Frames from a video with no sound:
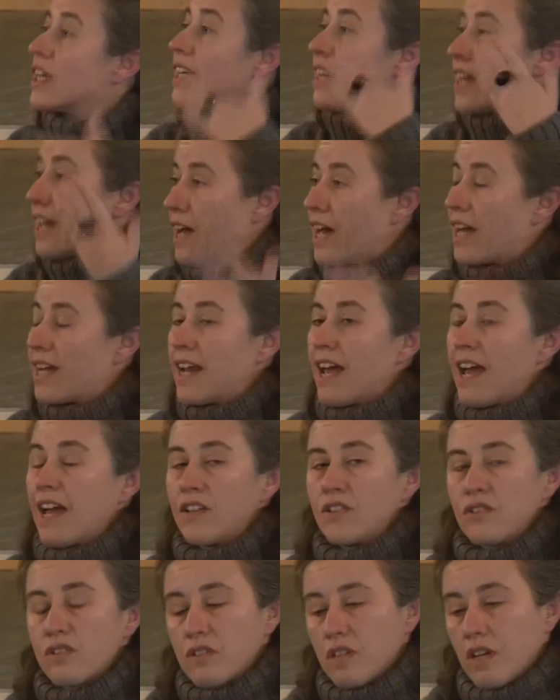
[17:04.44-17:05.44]
and
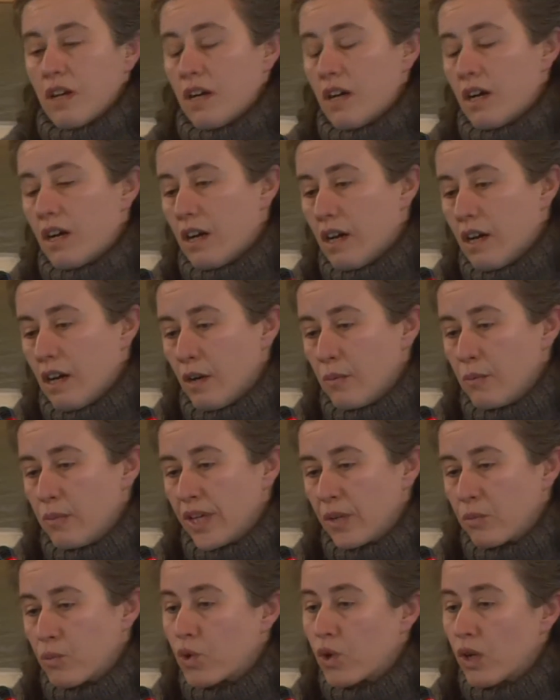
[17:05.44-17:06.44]
hence
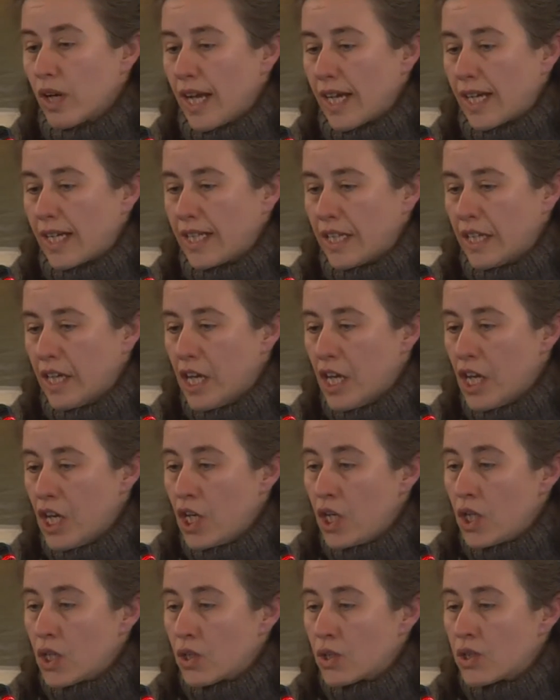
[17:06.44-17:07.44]
being more likely
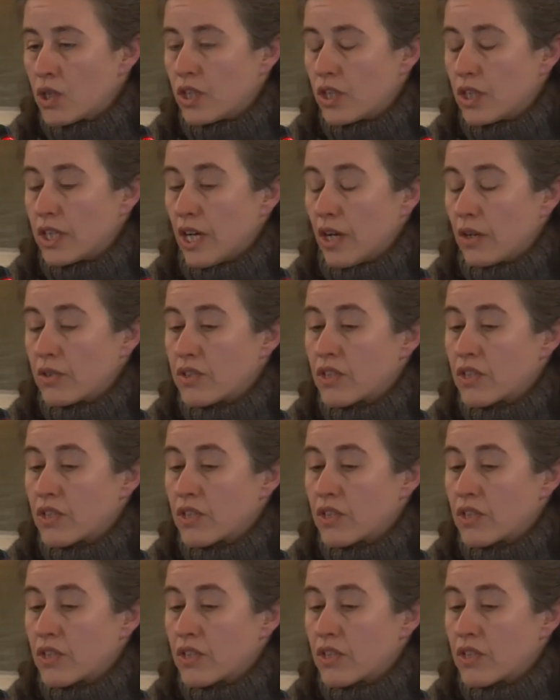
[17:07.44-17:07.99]
to turn out.